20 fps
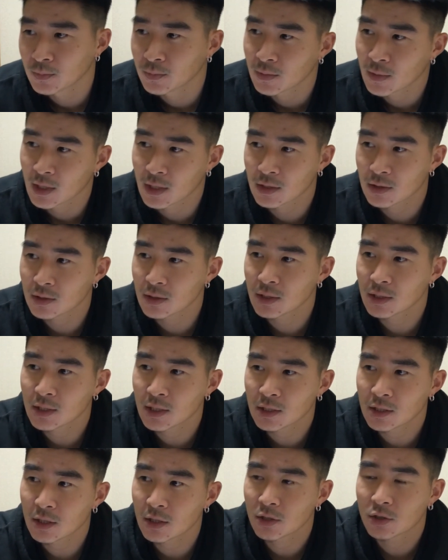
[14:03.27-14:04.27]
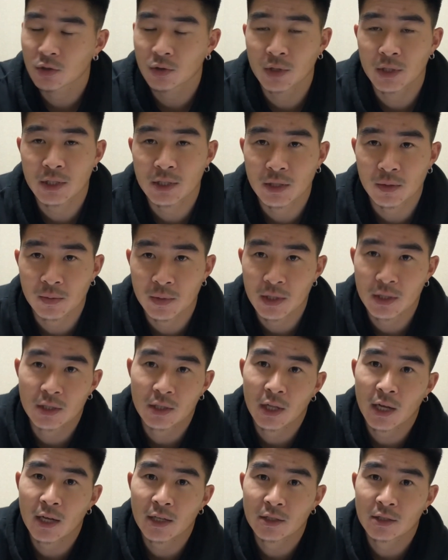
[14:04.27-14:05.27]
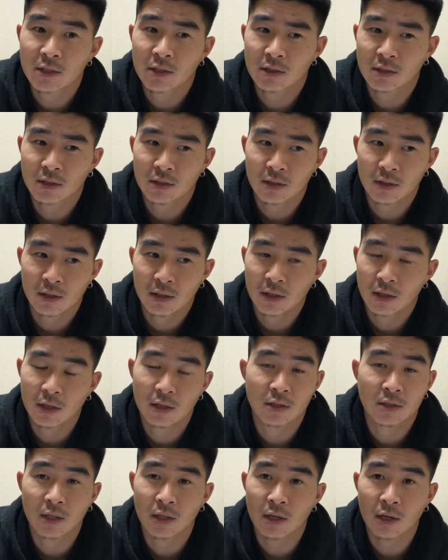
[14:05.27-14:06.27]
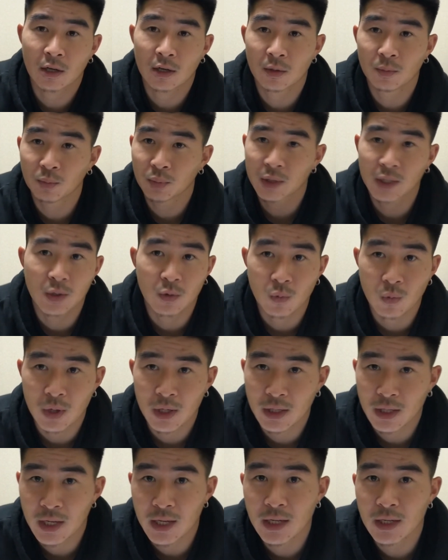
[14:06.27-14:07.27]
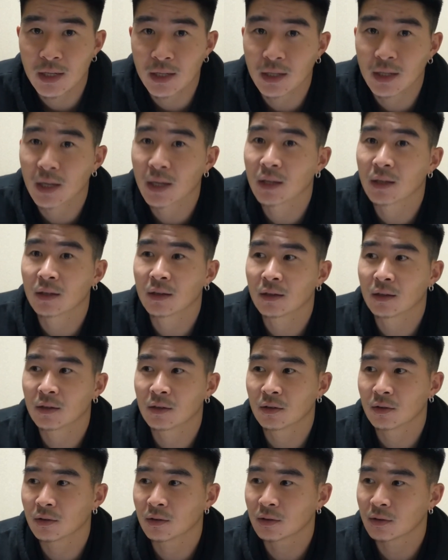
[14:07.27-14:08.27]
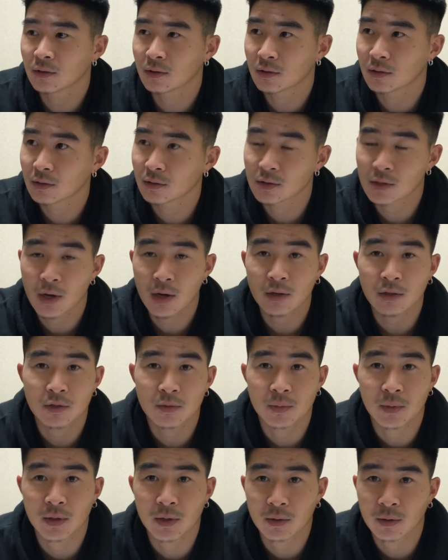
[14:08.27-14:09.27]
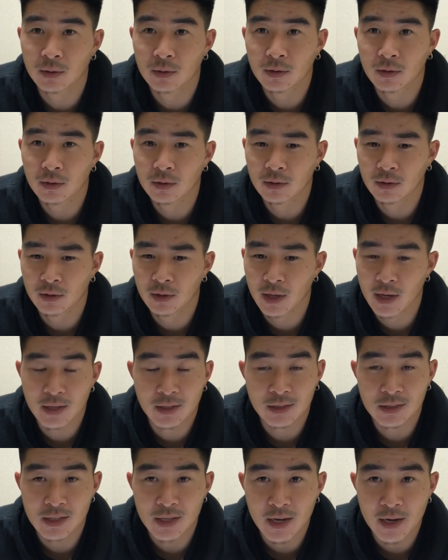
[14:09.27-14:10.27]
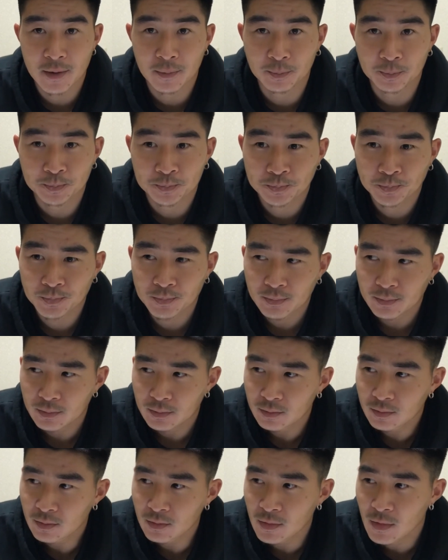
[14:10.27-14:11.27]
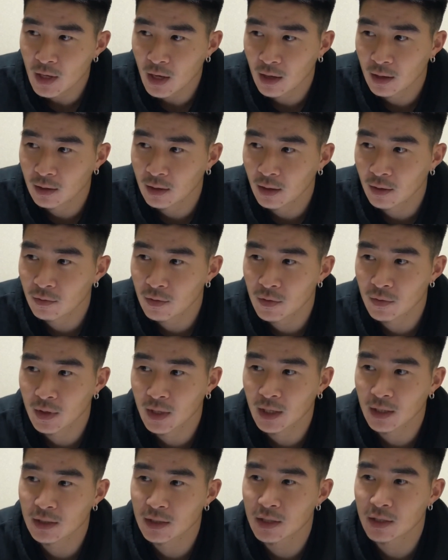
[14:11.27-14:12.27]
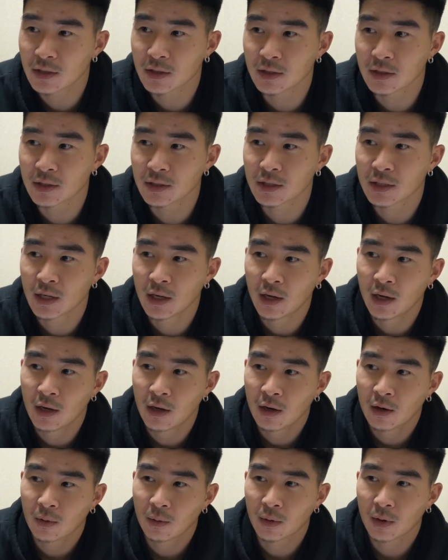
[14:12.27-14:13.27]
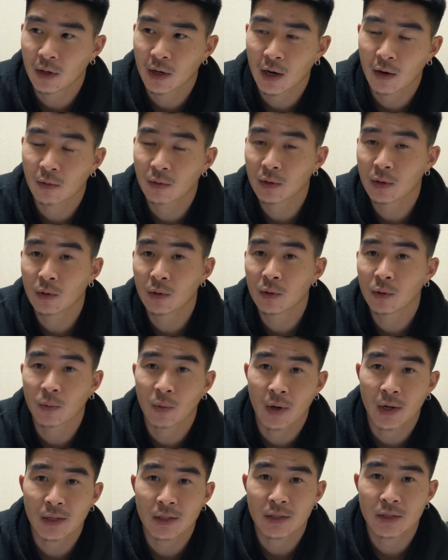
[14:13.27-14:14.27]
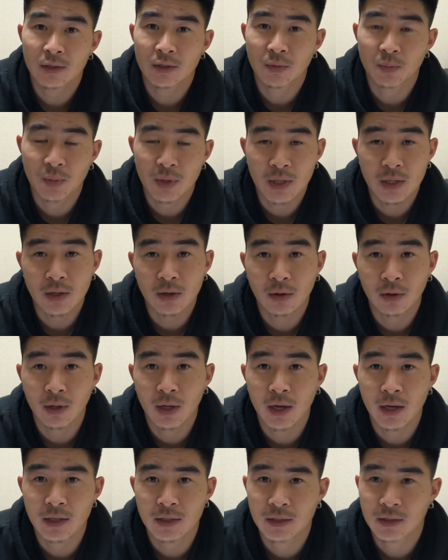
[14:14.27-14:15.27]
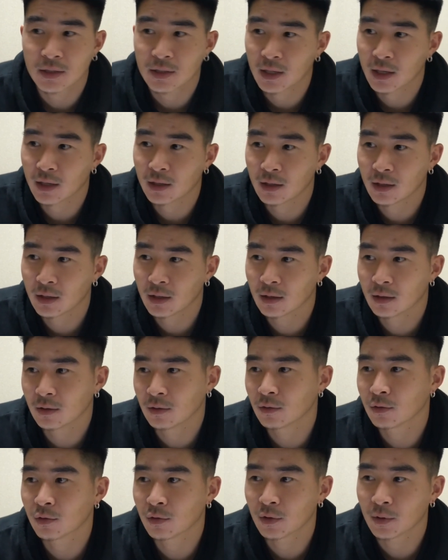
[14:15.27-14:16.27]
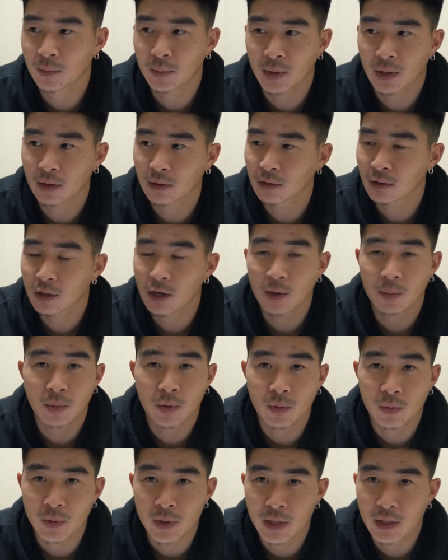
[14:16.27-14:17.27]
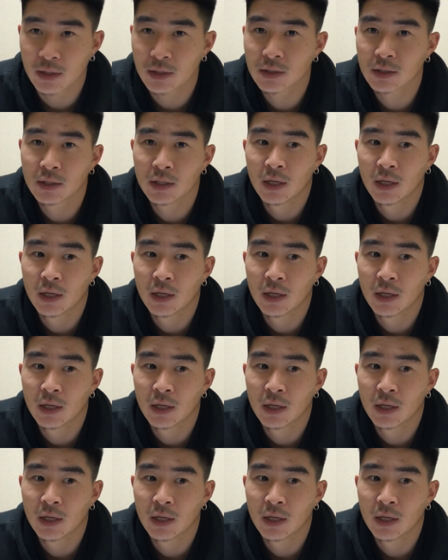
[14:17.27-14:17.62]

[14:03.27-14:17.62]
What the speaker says: As soon as I start joining some of these classes, it's like a complete 180, and they'll talk to me non-stop. And I've even had teachers where I would go and watch PE class, and then for about a couple of weeks,